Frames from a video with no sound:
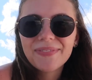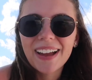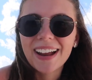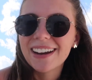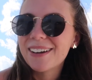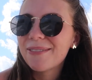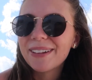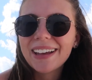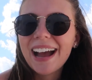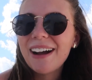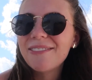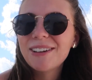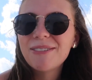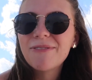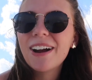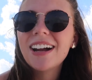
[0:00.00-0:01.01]
I didn't really have
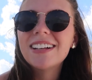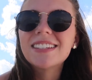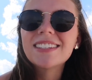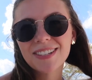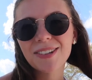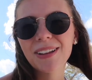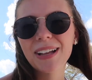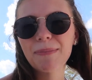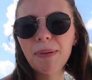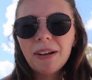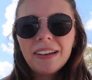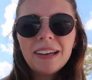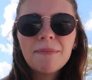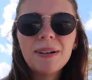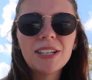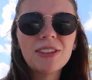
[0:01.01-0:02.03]
any friends until like probably
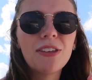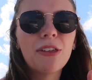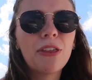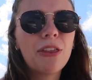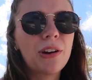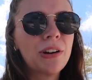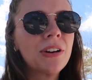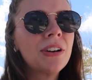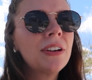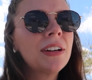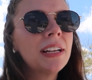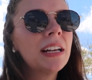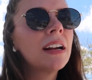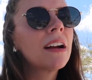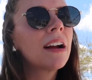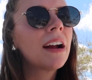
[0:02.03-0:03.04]
like my third
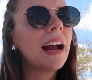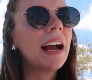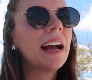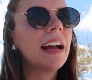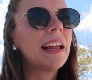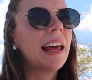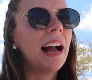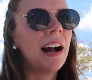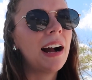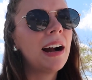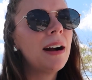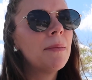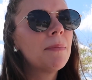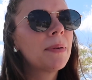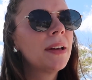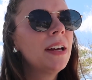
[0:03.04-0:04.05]
year at
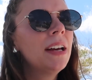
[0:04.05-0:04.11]
App.